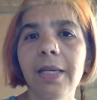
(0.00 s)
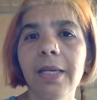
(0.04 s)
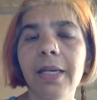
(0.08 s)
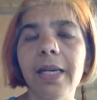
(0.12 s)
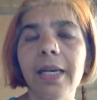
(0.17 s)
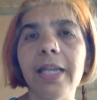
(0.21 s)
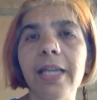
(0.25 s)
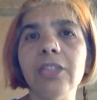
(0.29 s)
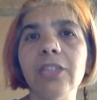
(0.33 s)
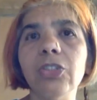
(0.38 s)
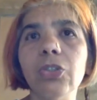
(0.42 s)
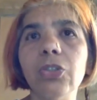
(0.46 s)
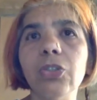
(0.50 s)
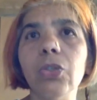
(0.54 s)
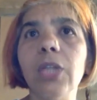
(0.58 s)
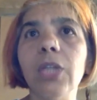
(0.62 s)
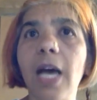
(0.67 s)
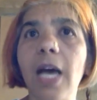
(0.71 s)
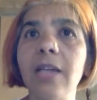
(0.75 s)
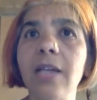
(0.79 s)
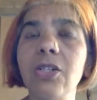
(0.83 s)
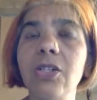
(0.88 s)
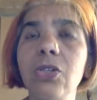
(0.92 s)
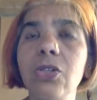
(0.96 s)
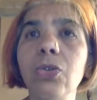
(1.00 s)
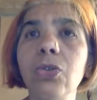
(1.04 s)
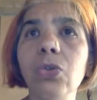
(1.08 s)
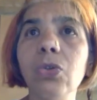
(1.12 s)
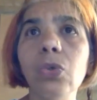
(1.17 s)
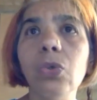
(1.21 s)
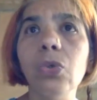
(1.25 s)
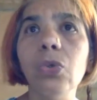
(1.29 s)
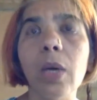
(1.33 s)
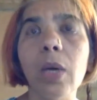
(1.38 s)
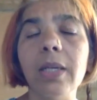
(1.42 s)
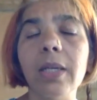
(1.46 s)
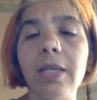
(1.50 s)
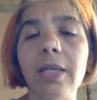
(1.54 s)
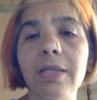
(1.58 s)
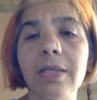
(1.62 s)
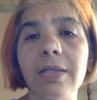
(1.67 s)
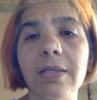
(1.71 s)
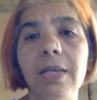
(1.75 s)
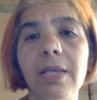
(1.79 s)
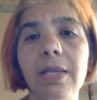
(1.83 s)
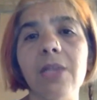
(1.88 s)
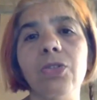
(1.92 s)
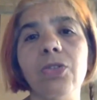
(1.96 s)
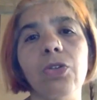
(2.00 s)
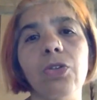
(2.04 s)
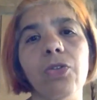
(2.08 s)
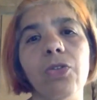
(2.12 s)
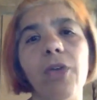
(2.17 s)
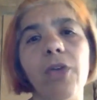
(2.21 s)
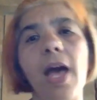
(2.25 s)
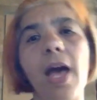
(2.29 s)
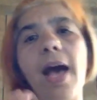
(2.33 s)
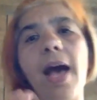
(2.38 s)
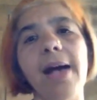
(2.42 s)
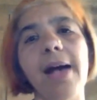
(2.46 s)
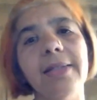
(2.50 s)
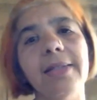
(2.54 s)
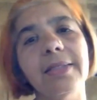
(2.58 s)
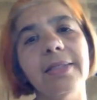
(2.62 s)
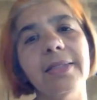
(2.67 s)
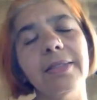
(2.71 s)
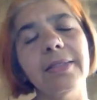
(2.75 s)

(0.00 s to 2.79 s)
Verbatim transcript: And so that too, one can say sort of has